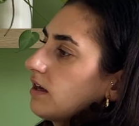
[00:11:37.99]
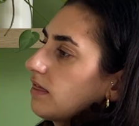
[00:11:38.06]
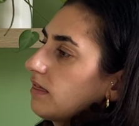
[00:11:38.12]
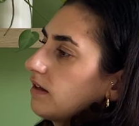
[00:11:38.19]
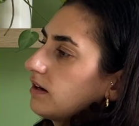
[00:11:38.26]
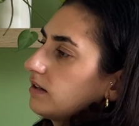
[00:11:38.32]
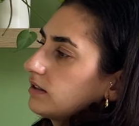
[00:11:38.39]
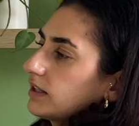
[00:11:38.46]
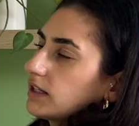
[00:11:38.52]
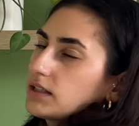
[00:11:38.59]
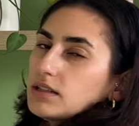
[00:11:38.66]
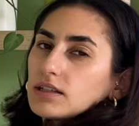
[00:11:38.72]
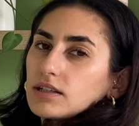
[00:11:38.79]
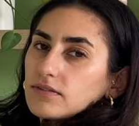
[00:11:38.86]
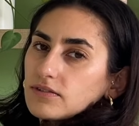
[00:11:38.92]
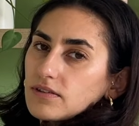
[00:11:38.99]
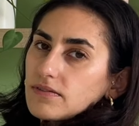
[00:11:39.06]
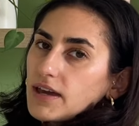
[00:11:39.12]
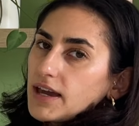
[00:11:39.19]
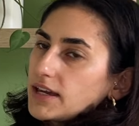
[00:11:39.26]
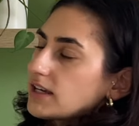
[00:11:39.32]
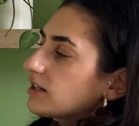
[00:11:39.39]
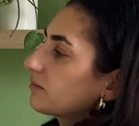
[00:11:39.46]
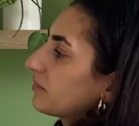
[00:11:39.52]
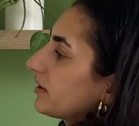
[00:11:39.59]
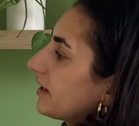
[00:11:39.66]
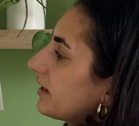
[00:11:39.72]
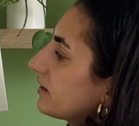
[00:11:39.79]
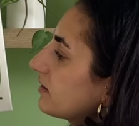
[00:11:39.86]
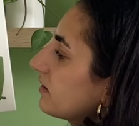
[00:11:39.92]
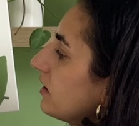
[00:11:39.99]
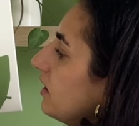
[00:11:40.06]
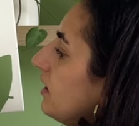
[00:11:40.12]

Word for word: the like leaves of the hanging plant.